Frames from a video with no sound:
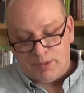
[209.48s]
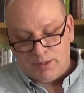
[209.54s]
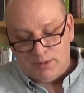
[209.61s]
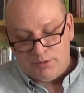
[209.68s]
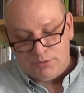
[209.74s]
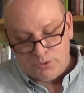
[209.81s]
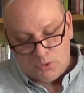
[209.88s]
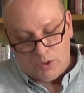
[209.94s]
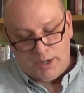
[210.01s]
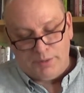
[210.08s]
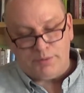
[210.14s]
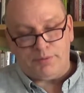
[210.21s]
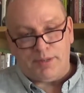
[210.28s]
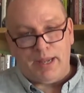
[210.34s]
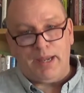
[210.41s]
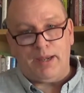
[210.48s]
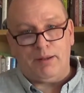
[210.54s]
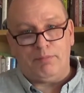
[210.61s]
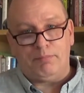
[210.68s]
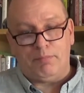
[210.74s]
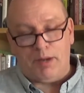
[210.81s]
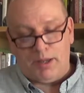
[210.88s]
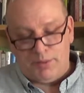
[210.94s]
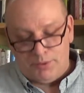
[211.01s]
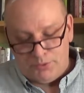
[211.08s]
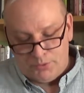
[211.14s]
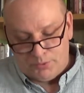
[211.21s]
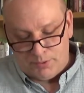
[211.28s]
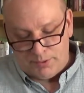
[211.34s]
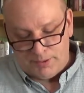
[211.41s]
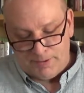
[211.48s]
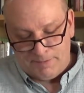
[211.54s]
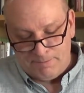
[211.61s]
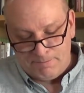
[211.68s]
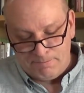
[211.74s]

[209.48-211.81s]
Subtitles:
So I stand by the door.